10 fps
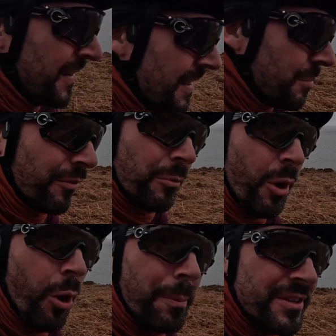but from the
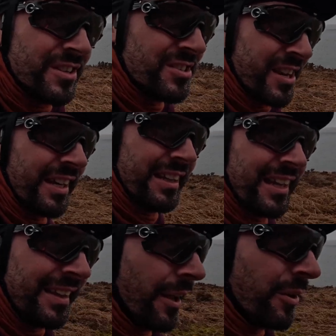opposite side.
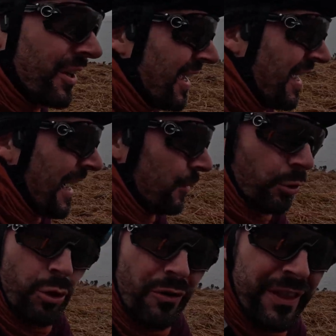Now, I don't
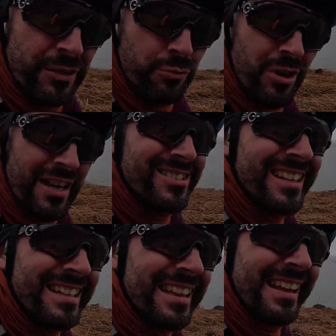know if this will
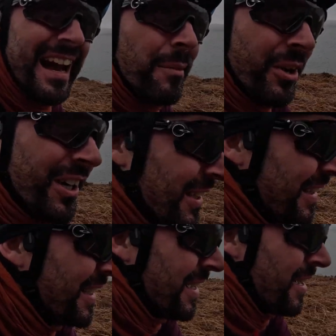translate to the camera,
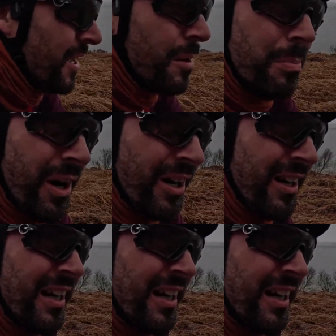but